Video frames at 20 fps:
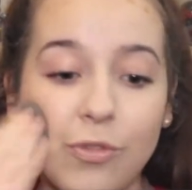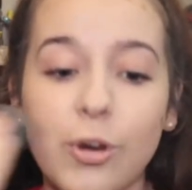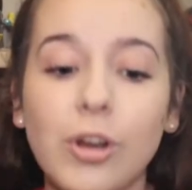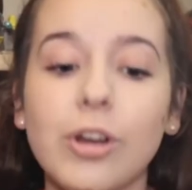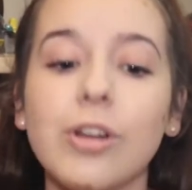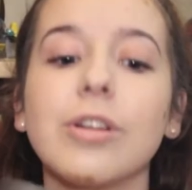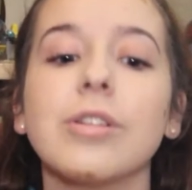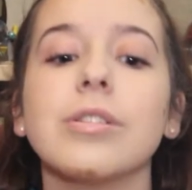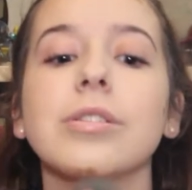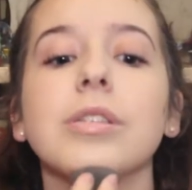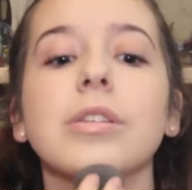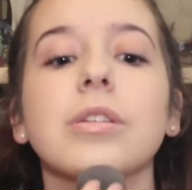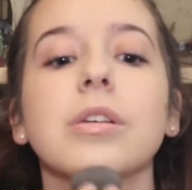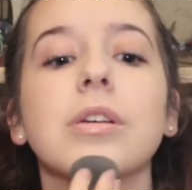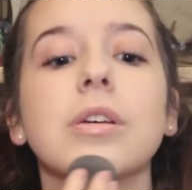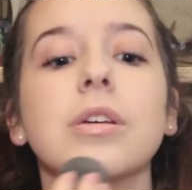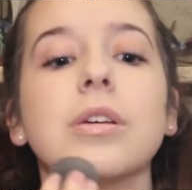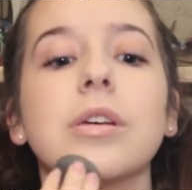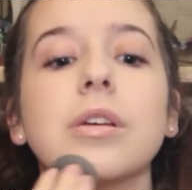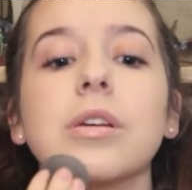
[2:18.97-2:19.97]
photos
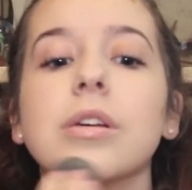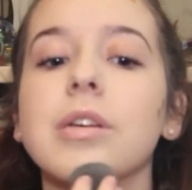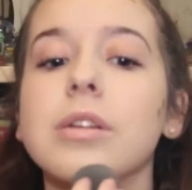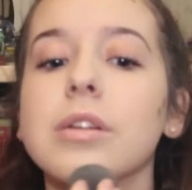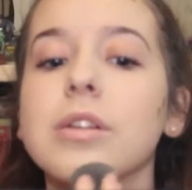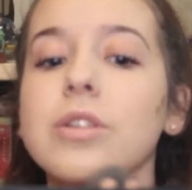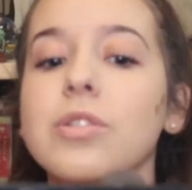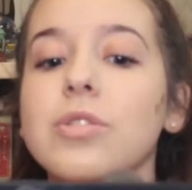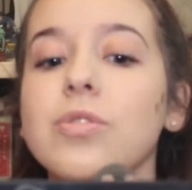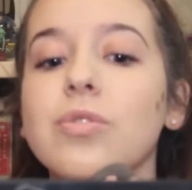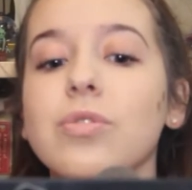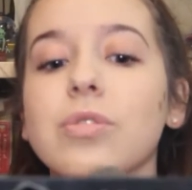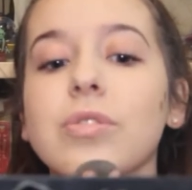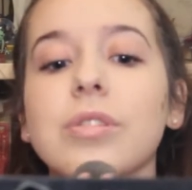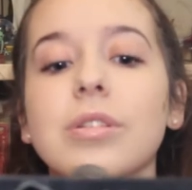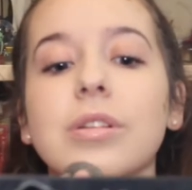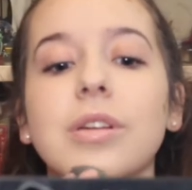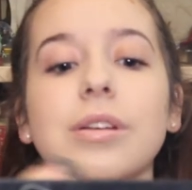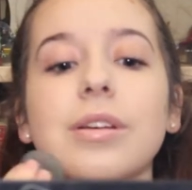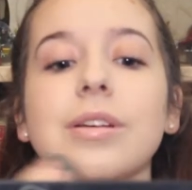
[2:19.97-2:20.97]

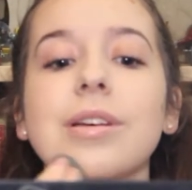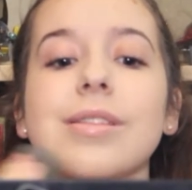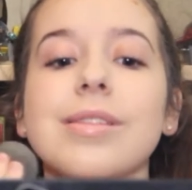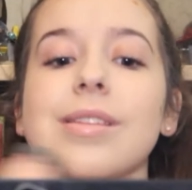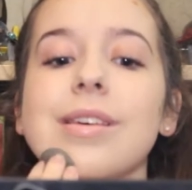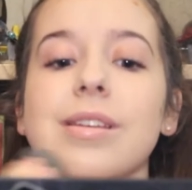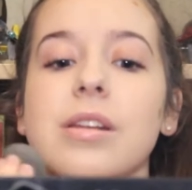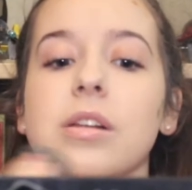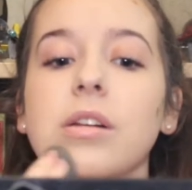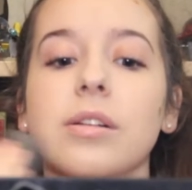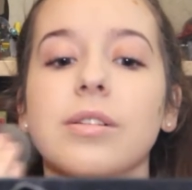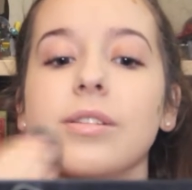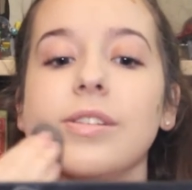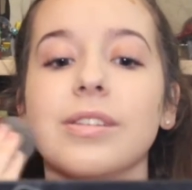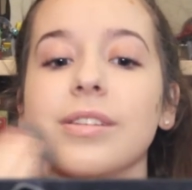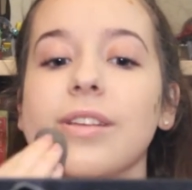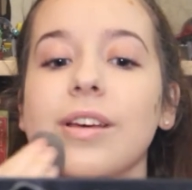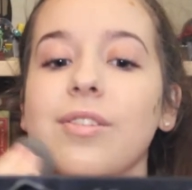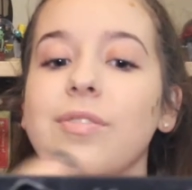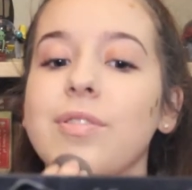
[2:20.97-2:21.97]
and then
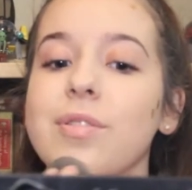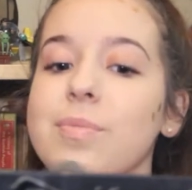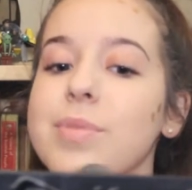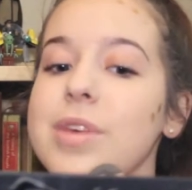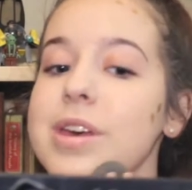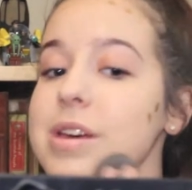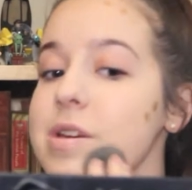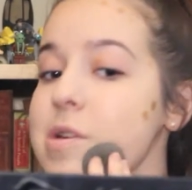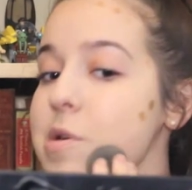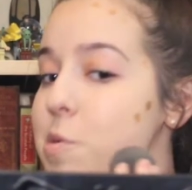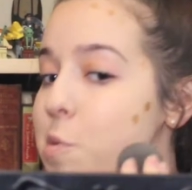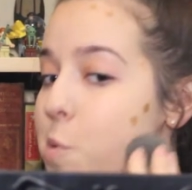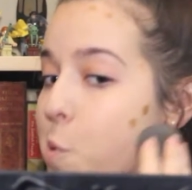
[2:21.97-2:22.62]
decide from there.